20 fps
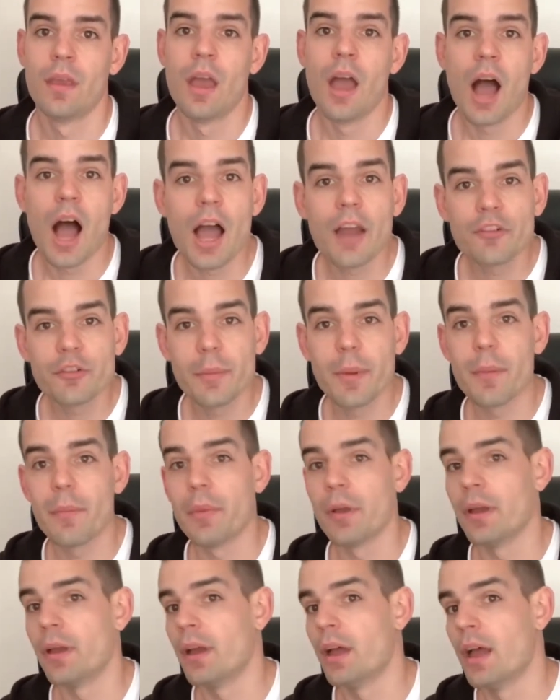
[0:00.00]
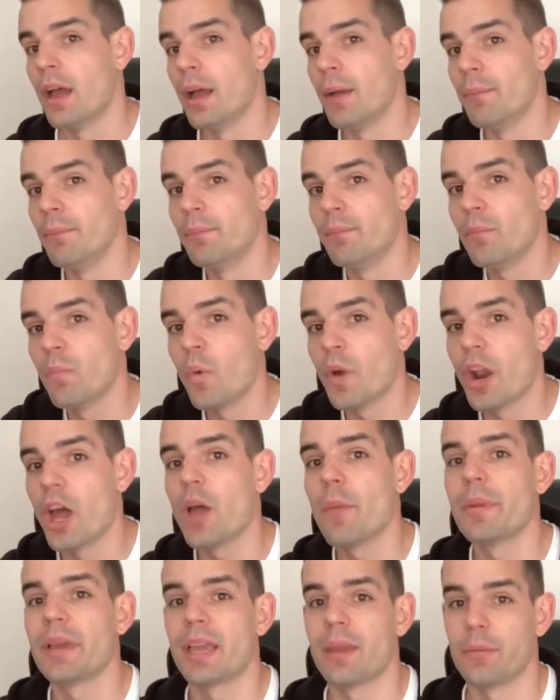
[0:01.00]
I remember when I
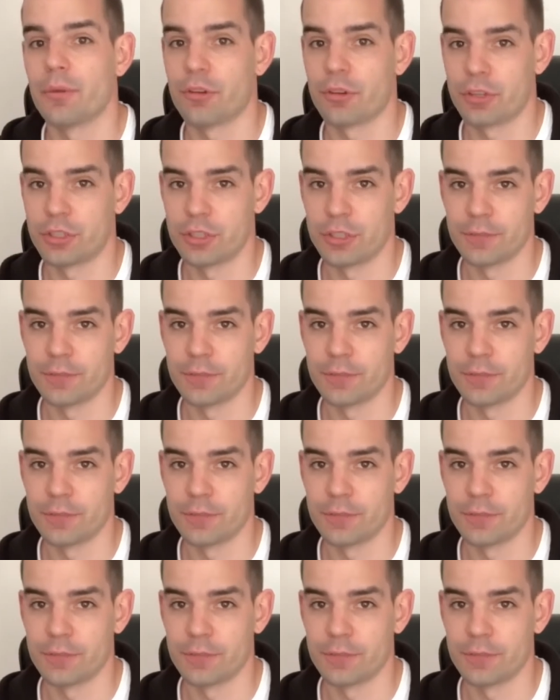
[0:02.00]
became a Christian